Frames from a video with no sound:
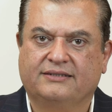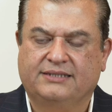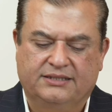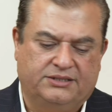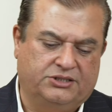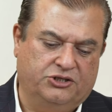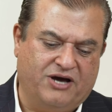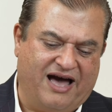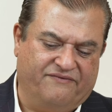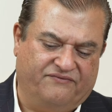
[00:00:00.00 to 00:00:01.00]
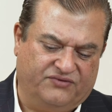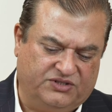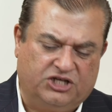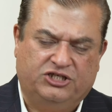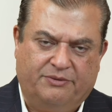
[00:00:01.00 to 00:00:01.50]
since you have
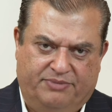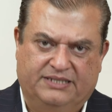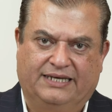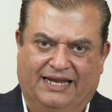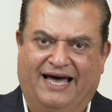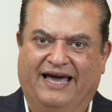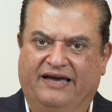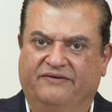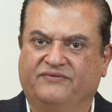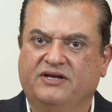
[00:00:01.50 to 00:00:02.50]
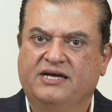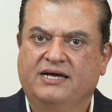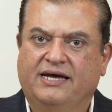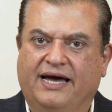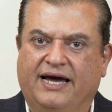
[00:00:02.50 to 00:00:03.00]
such a busy life
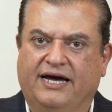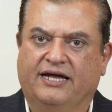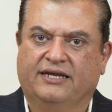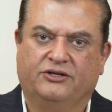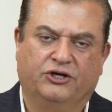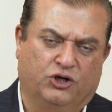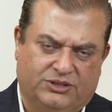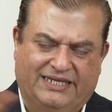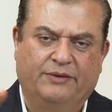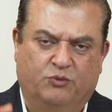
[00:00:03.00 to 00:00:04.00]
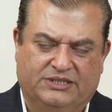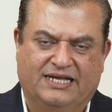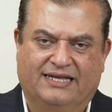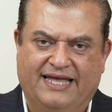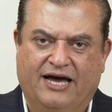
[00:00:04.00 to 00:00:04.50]
and her sleep was
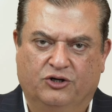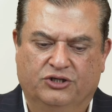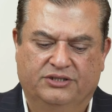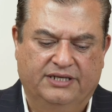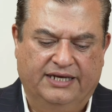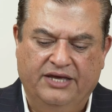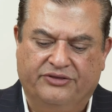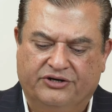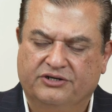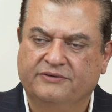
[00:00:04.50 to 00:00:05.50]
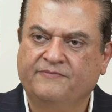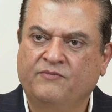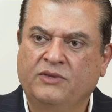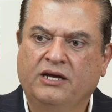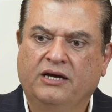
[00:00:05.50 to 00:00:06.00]
not that good either,
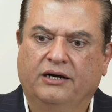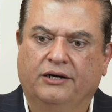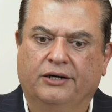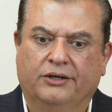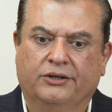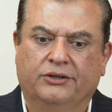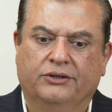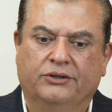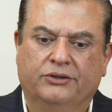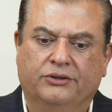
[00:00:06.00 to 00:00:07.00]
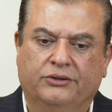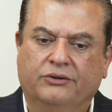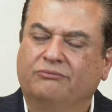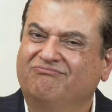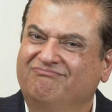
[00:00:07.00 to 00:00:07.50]

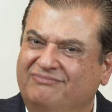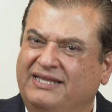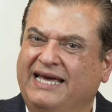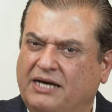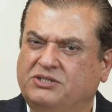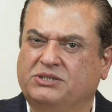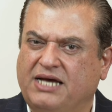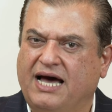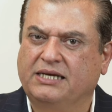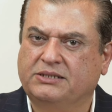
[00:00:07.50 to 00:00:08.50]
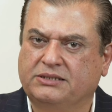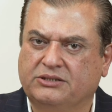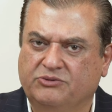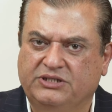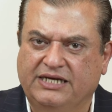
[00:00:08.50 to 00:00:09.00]
the exercise
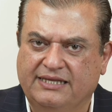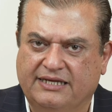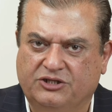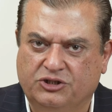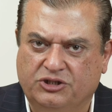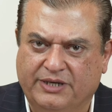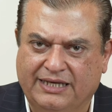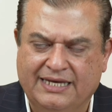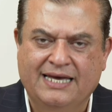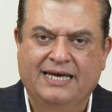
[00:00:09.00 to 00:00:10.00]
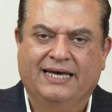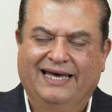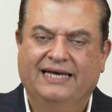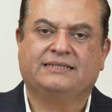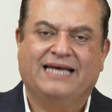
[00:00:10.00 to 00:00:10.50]
routine that you're doing
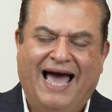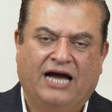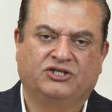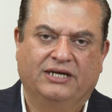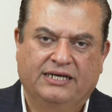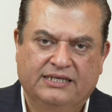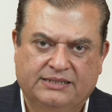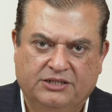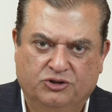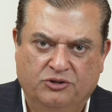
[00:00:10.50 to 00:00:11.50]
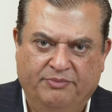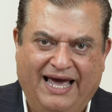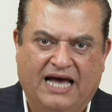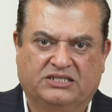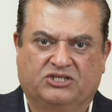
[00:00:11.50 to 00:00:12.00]
is actually considered to
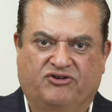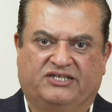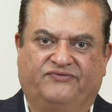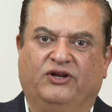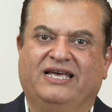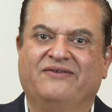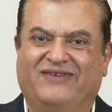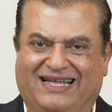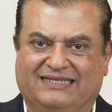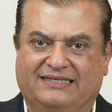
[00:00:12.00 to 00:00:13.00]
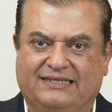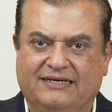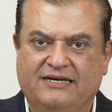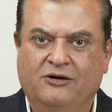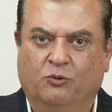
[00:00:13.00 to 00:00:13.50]
be a stressful event,
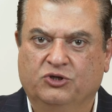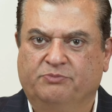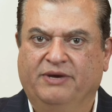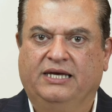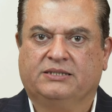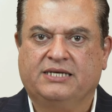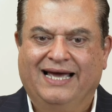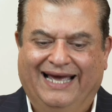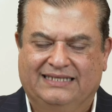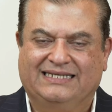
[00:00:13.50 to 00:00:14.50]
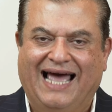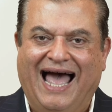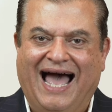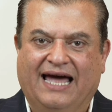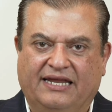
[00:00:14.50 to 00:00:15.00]
which means it's
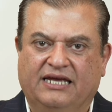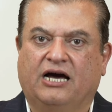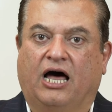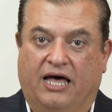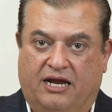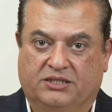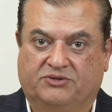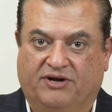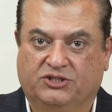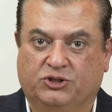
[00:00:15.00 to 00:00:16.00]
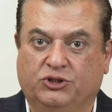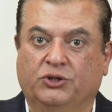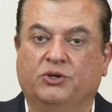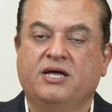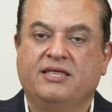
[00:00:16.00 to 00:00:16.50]
adding a lot of stress
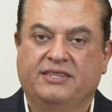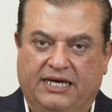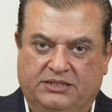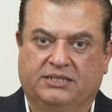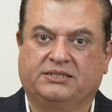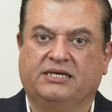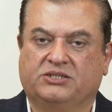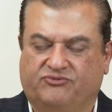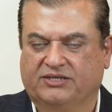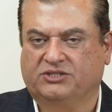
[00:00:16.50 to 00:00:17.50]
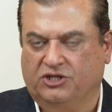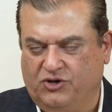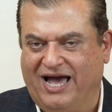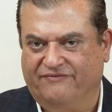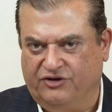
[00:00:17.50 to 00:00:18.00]
to the existing stress that
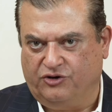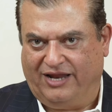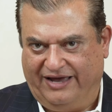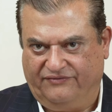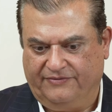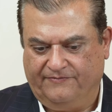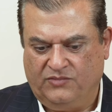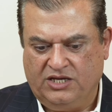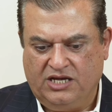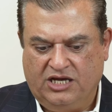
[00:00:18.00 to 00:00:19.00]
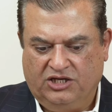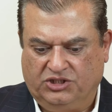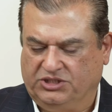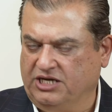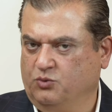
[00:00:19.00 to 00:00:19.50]
you have in your life.
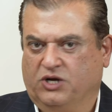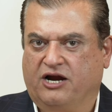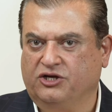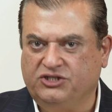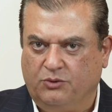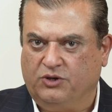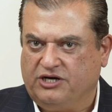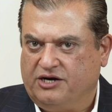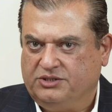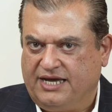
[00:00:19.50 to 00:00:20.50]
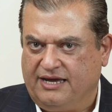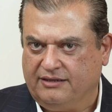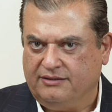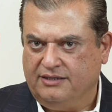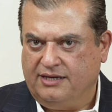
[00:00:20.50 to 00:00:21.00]
She said, what are you
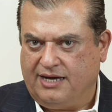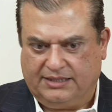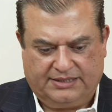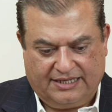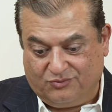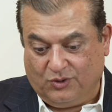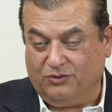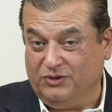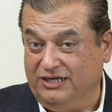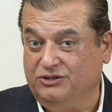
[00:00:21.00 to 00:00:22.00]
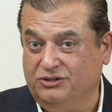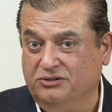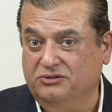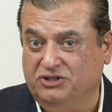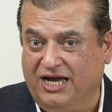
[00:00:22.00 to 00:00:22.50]
saying? I said, well, we need
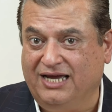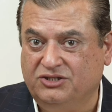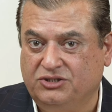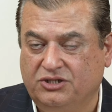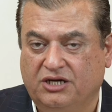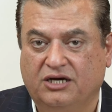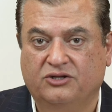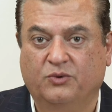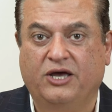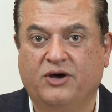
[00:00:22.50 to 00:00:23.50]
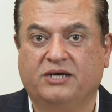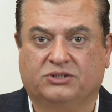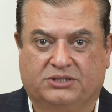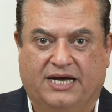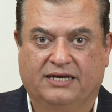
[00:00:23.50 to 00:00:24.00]
to change the way you
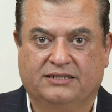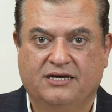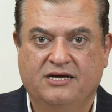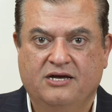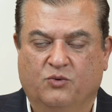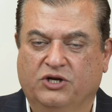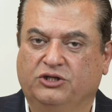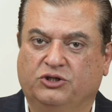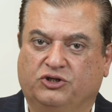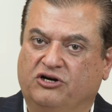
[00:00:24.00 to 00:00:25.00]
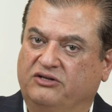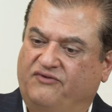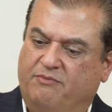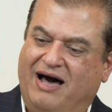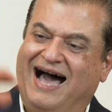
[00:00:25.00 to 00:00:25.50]
exercise. We need to turn
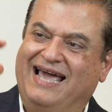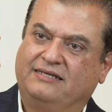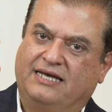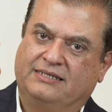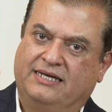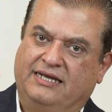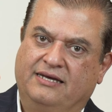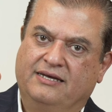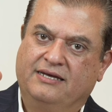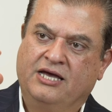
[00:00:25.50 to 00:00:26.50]
from high intensity